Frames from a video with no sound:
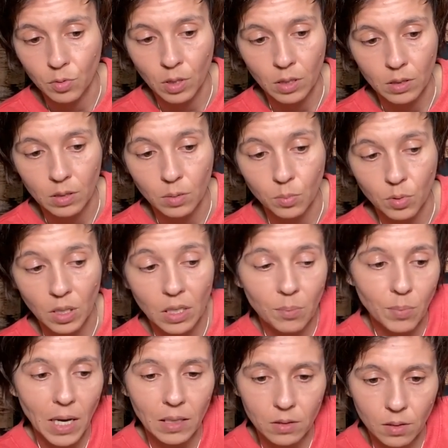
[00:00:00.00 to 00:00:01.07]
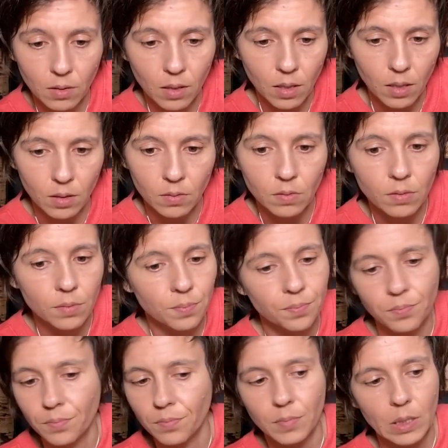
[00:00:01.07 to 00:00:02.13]
trying to bring it back to love.
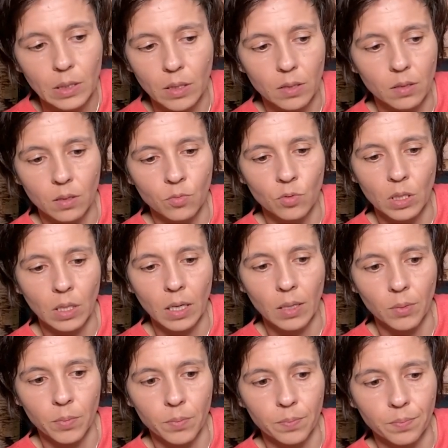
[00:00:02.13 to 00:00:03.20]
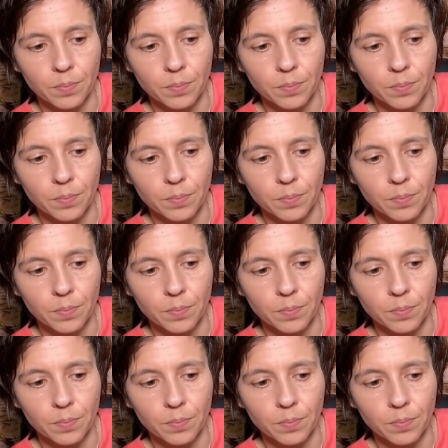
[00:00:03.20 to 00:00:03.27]
Just didn't work out.